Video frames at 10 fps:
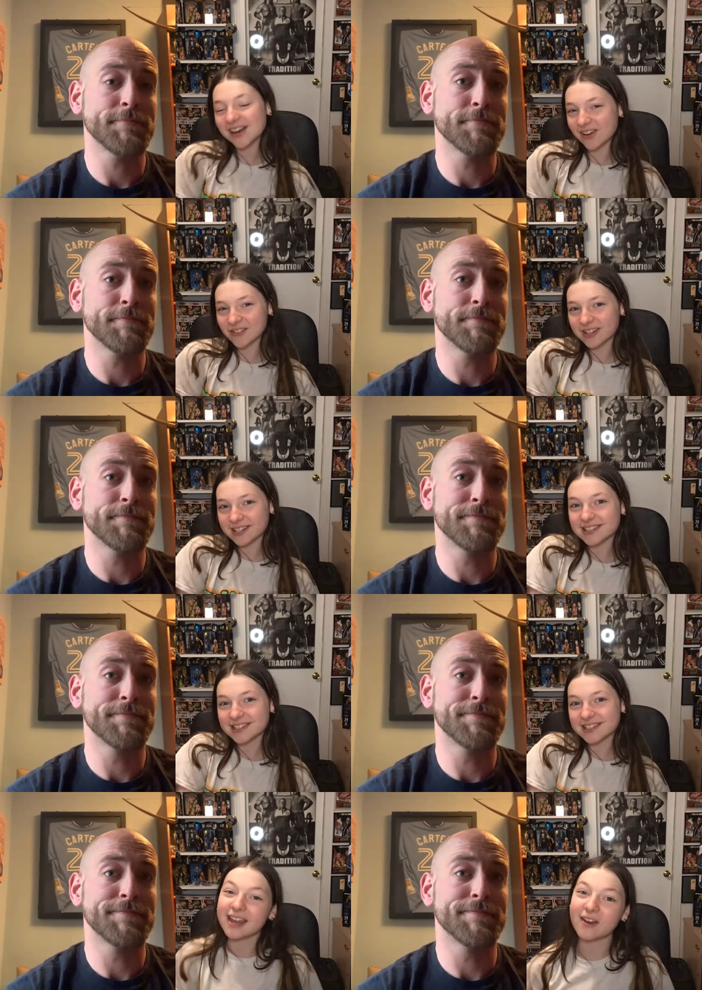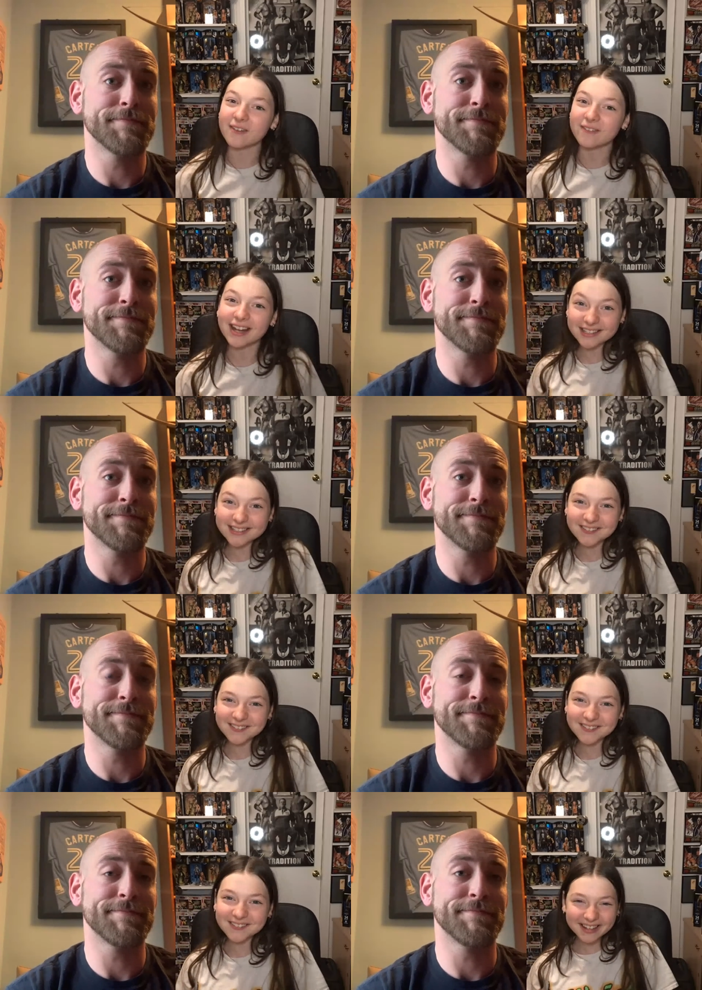Speaker 1: and turn on notifications to get notified each
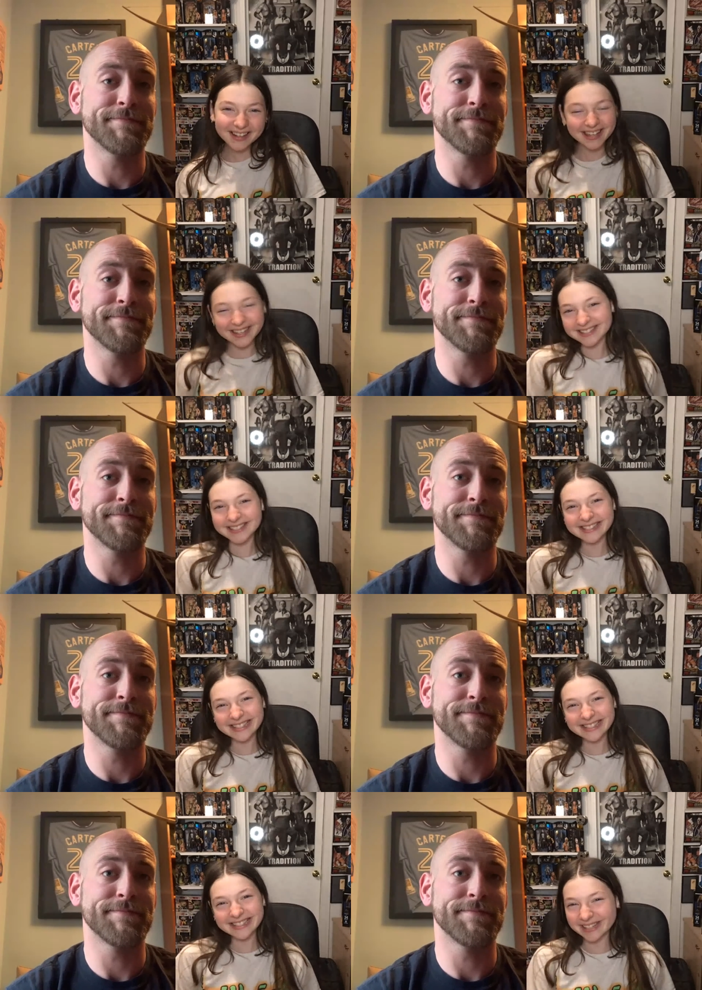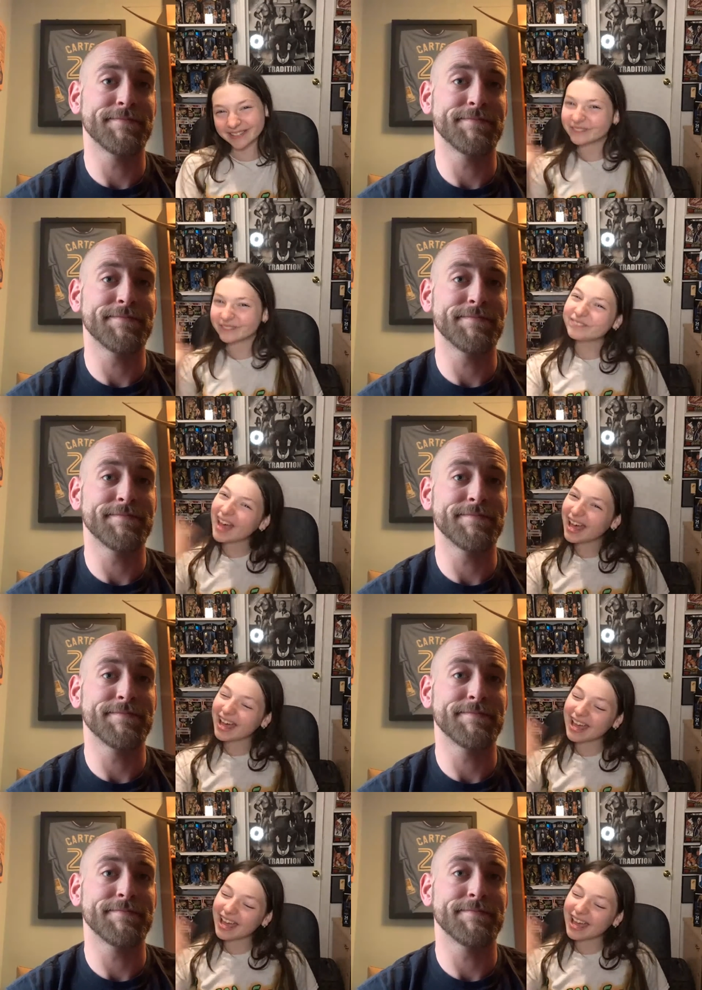time you post a video. And I'll see you guys all next time. Bye.